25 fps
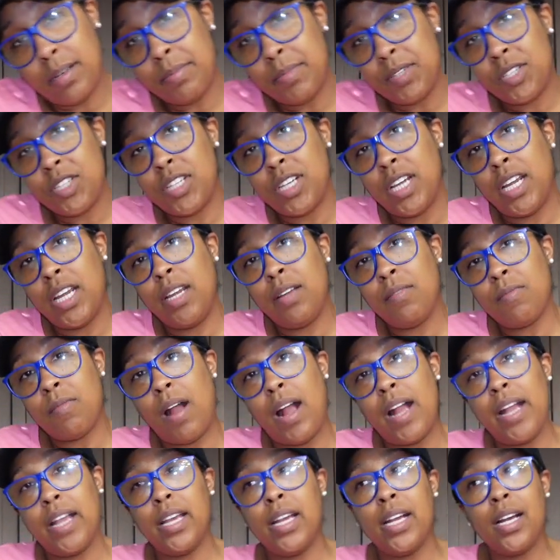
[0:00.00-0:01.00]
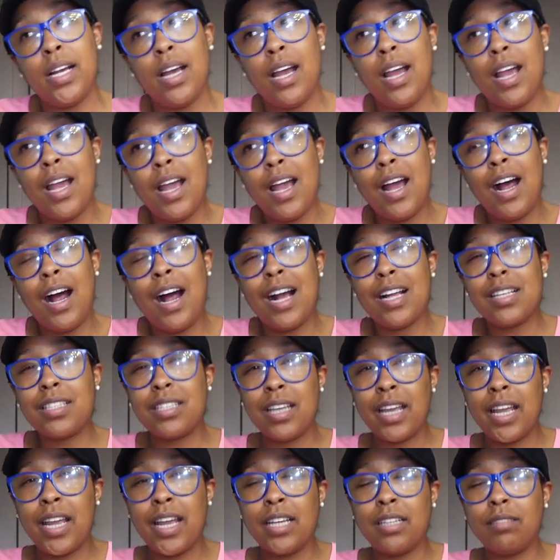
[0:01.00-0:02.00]
a machine right here. I
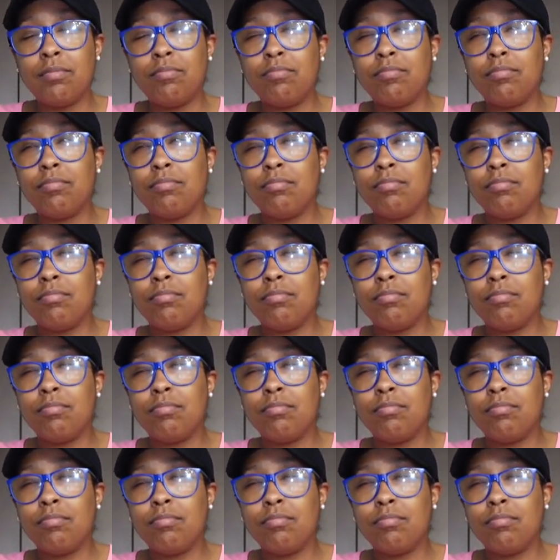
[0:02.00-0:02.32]
said,